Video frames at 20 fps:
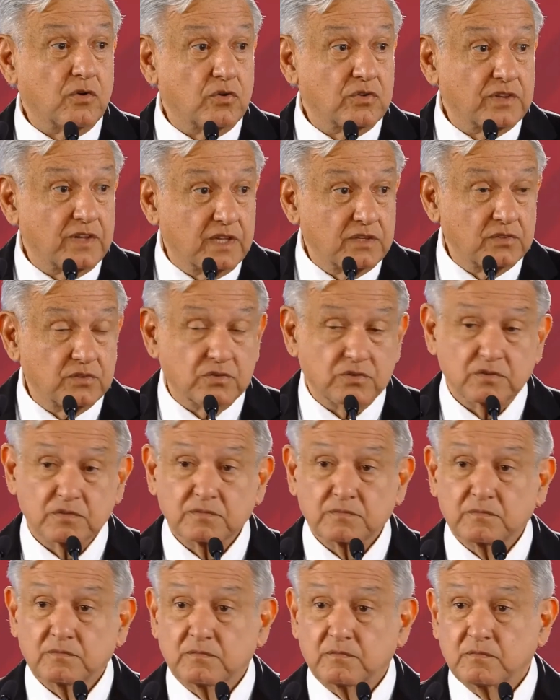So we have to
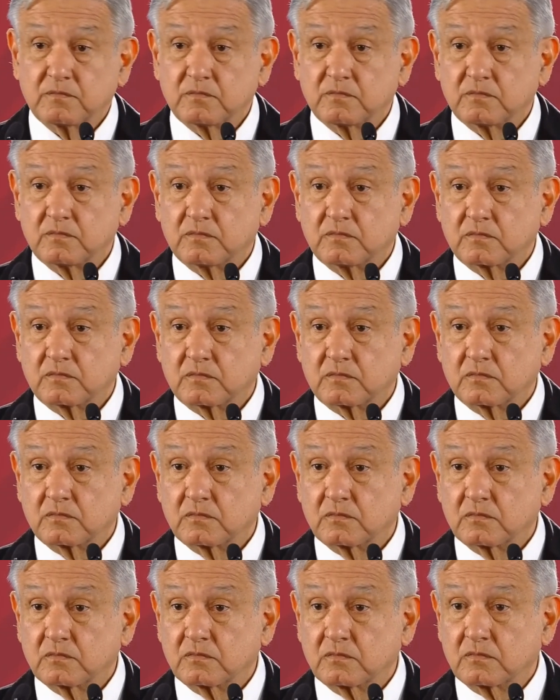keep reminding
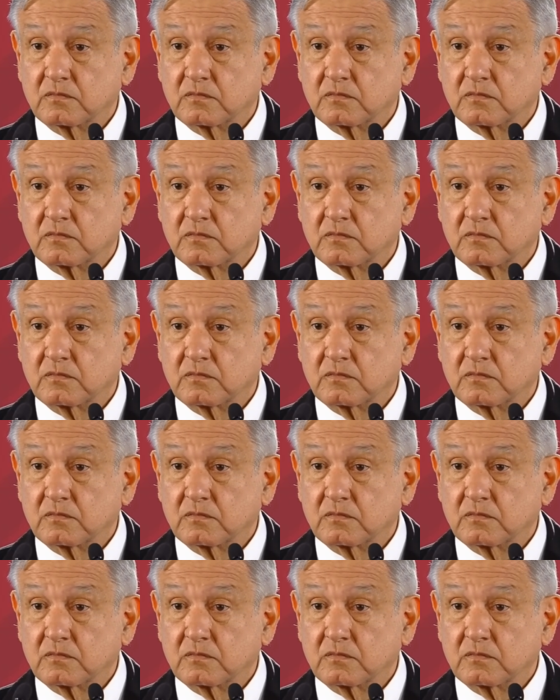them.